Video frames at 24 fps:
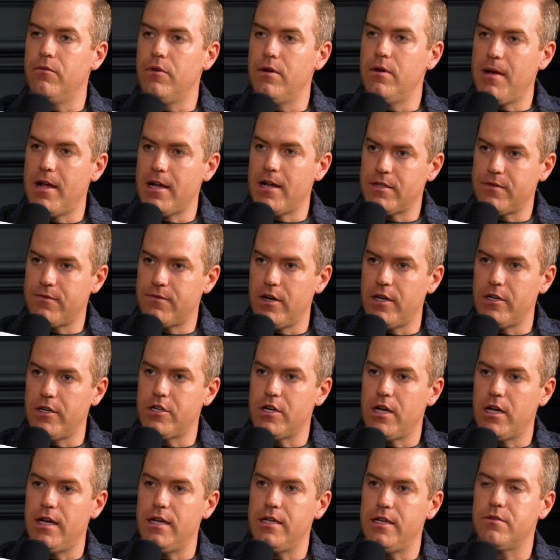RE/MAX
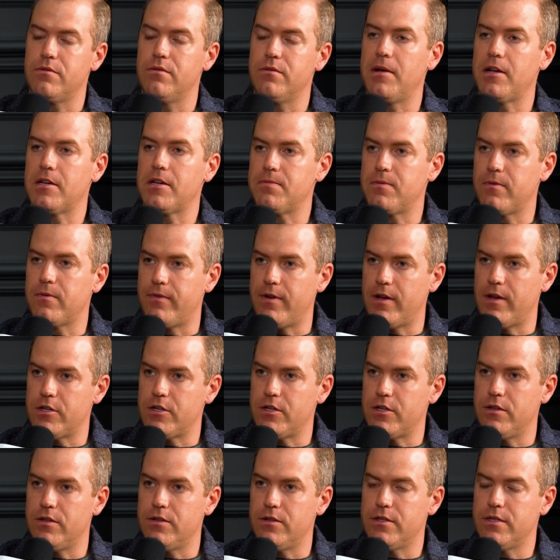franchise, RE/MAX
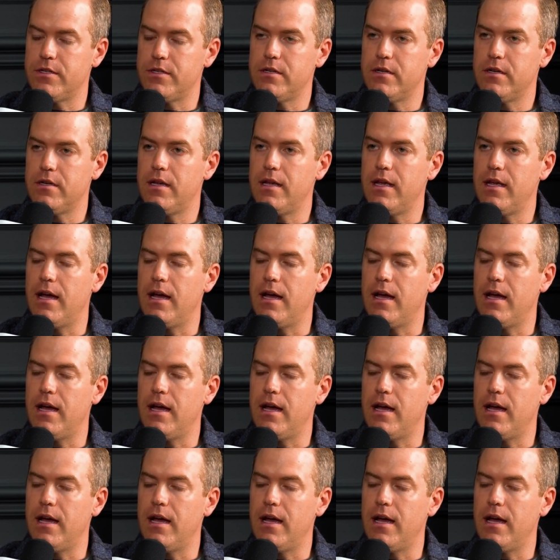Professionals,